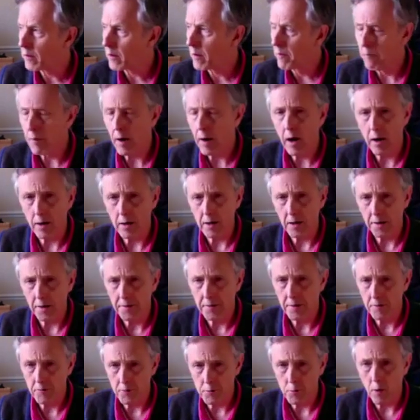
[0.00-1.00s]
Parlett,
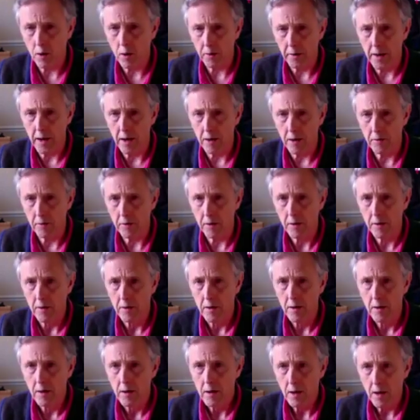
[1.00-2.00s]
who's well known
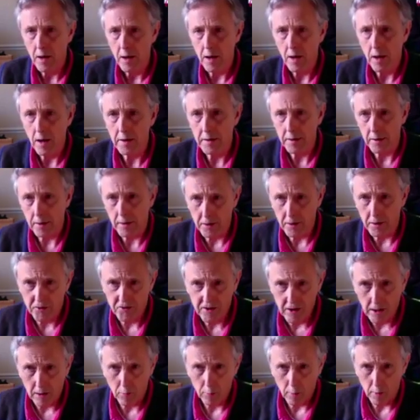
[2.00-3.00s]
in
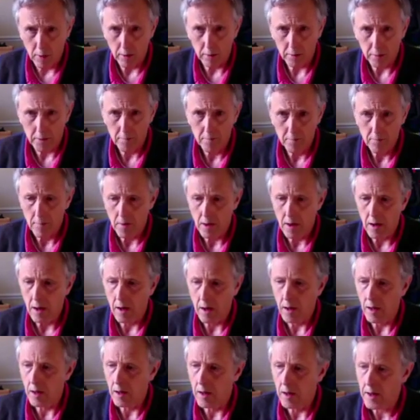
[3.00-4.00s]
Gestalt world
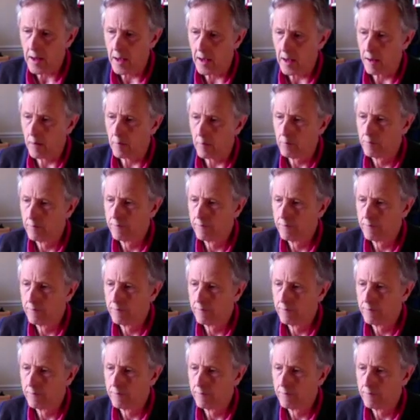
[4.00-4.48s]
here.